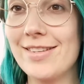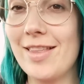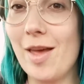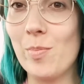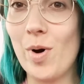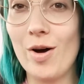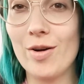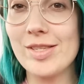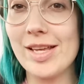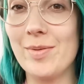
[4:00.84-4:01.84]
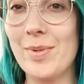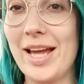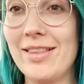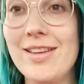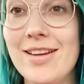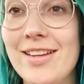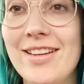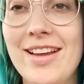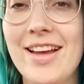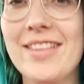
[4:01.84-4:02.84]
see that box in the back there?